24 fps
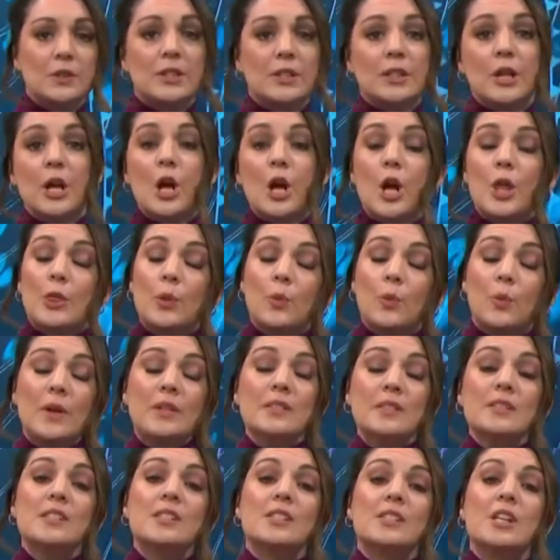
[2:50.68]
and the
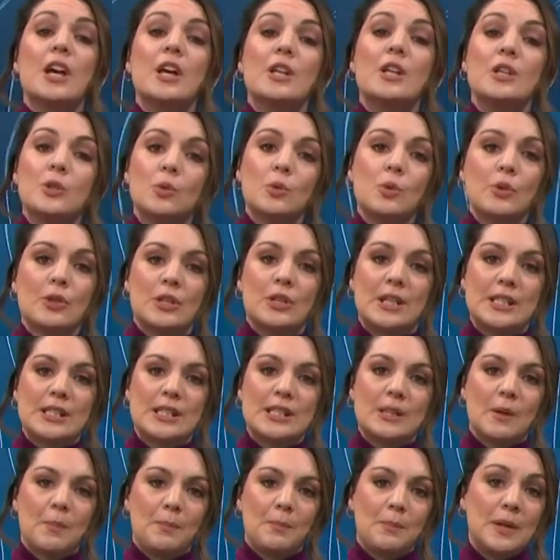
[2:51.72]
winds turn northerly,
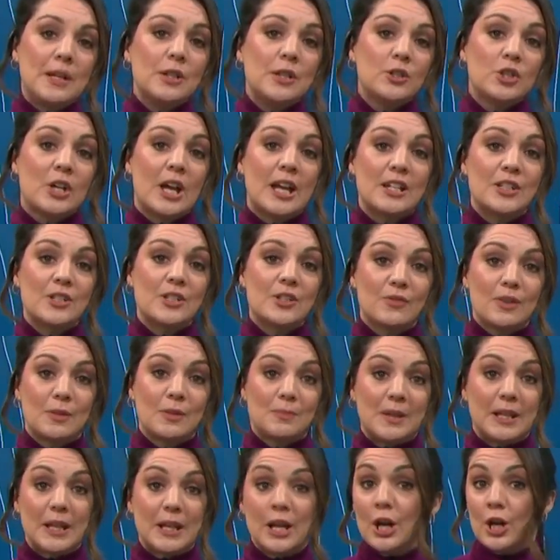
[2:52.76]
so a big change for it
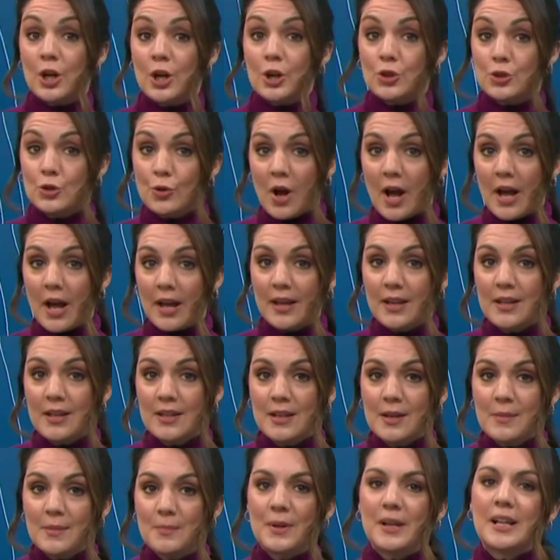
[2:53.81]
being drier
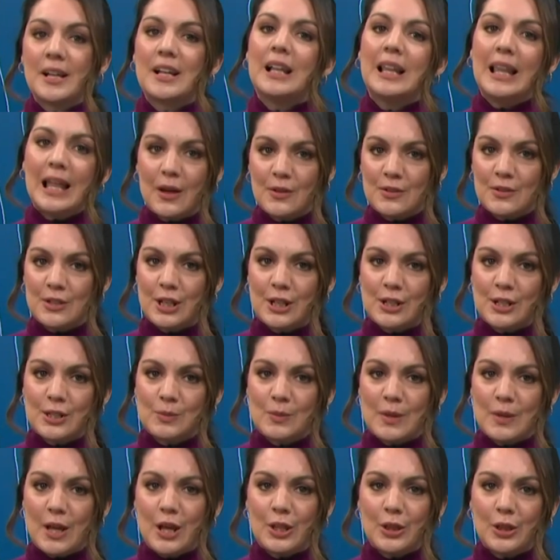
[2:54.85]
but cloudier as
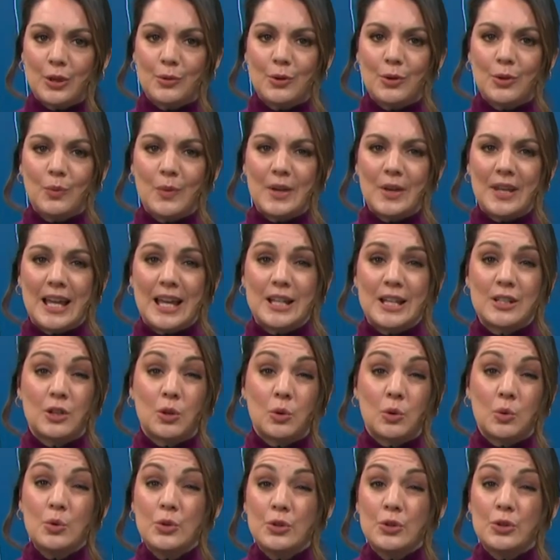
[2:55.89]
we head through the weekend and
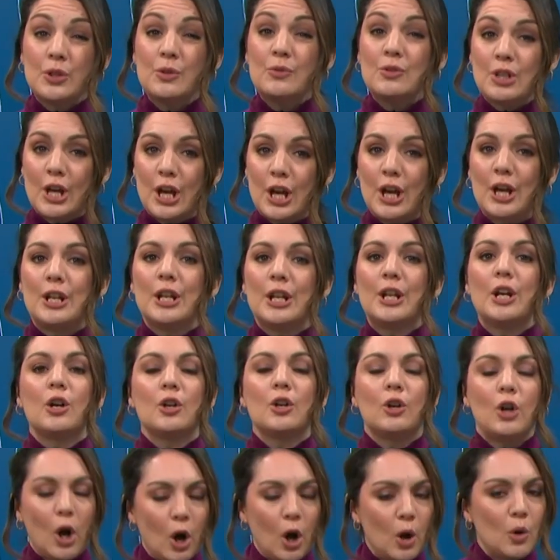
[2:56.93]
also turning
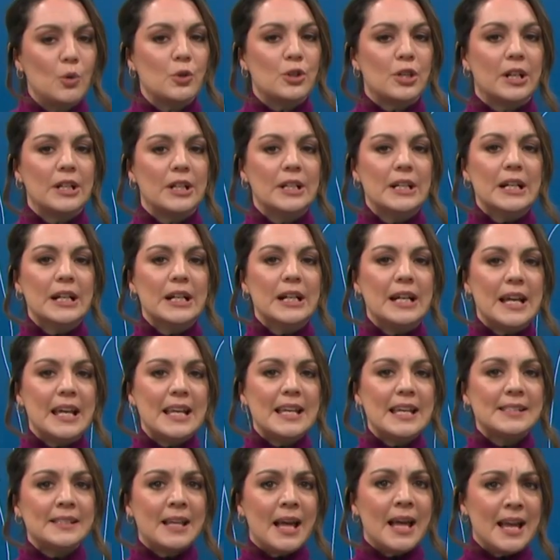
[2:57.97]
colder.
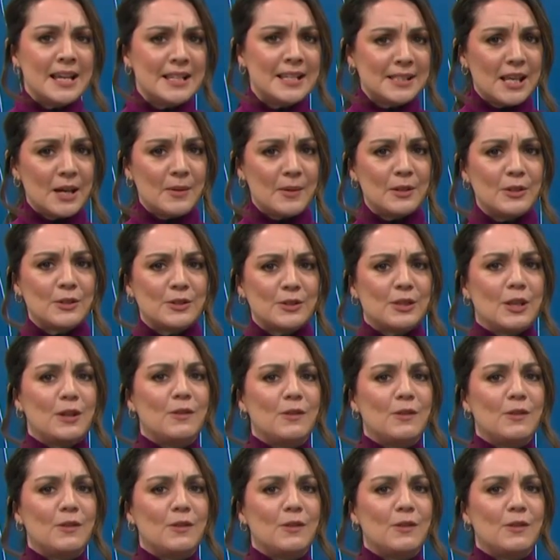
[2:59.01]
Here's how it looks though